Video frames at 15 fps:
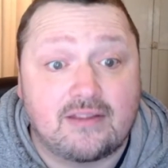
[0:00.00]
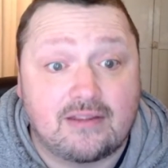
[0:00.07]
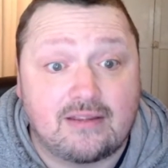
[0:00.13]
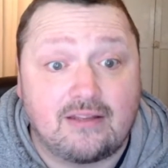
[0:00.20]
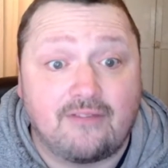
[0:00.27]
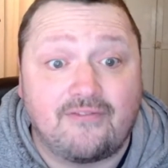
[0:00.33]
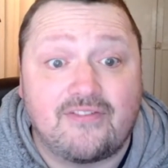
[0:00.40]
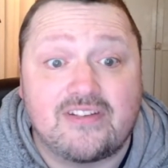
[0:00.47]

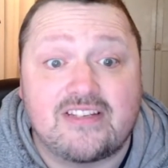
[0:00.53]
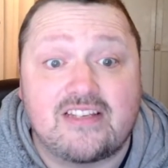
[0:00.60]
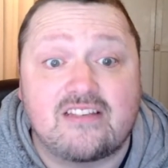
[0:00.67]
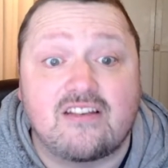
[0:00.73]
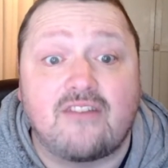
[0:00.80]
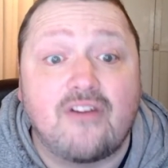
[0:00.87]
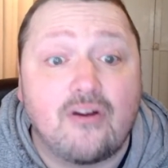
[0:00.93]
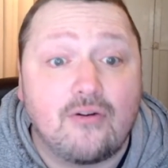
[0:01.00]
the visit
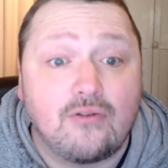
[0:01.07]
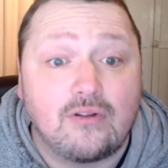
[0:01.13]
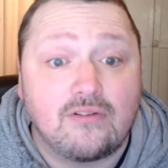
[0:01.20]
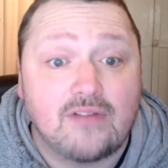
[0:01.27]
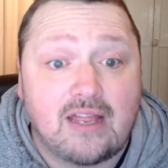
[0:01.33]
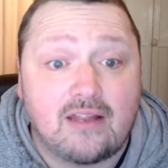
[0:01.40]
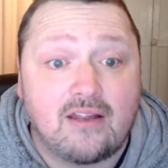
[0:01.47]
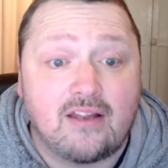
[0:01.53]
of Hull,
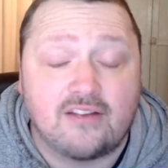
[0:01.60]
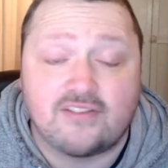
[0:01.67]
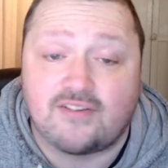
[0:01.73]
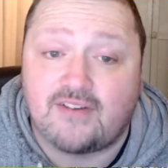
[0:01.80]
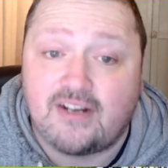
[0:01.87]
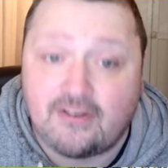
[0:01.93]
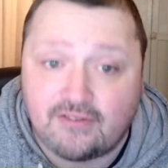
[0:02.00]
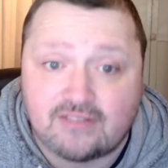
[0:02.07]
uh, sorry,
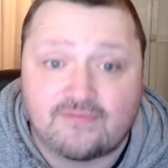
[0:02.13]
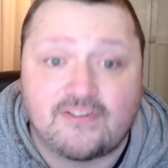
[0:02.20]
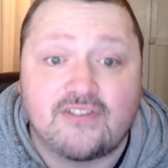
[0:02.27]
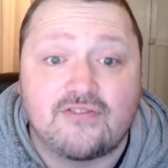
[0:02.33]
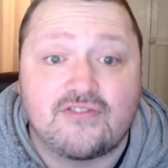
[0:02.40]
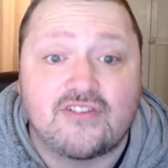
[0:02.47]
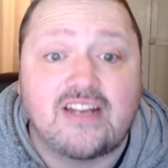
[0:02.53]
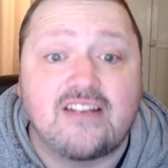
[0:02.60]
Huddersfield
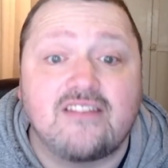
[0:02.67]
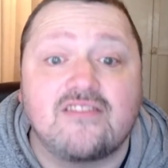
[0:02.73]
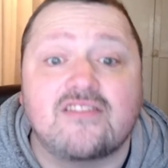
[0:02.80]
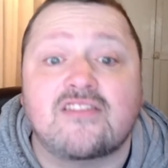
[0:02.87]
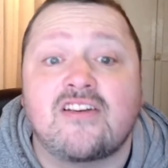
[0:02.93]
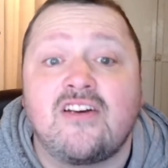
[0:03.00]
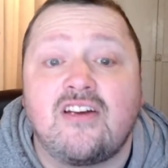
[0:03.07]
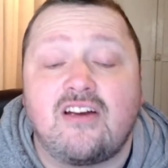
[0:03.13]
Giants
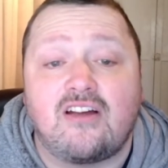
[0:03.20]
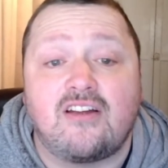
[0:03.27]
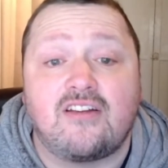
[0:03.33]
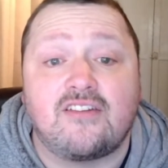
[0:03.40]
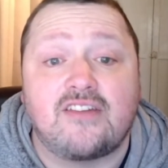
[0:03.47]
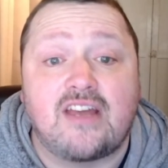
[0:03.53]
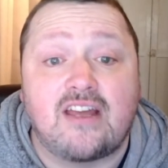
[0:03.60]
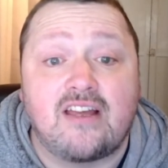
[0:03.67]

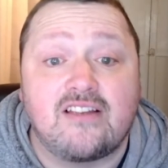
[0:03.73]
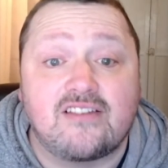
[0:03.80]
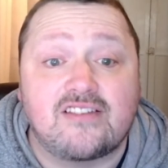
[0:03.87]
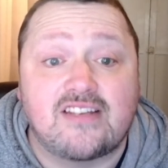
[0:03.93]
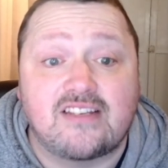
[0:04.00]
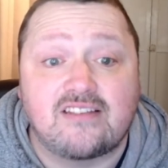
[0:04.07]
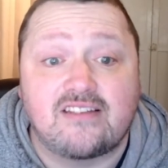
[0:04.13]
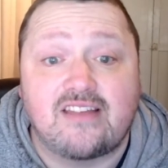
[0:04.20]
on uh,
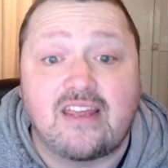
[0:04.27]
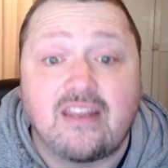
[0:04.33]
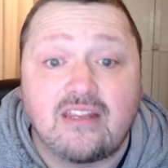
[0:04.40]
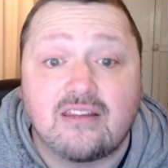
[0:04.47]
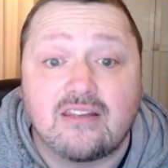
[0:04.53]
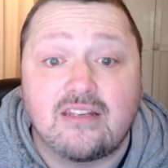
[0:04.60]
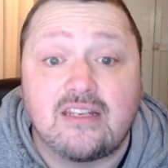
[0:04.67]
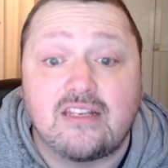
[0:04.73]
Saturday
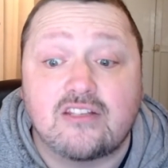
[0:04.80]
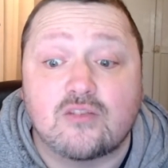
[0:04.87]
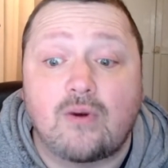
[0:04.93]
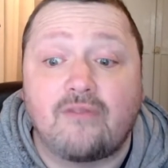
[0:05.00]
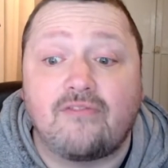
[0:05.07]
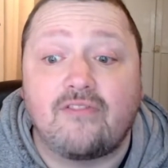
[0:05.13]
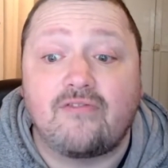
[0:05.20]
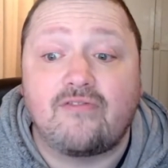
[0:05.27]
the
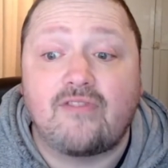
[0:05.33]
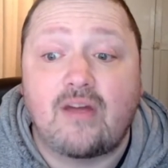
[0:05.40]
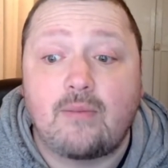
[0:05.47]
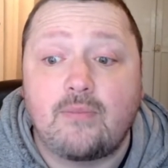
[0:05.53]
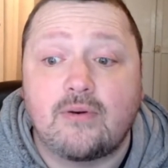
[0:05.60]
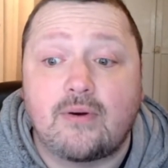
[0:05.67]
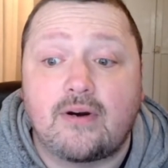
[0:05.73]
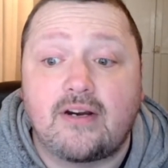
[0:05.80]
twelfth of
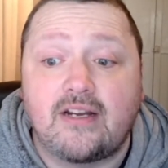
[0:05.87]
February.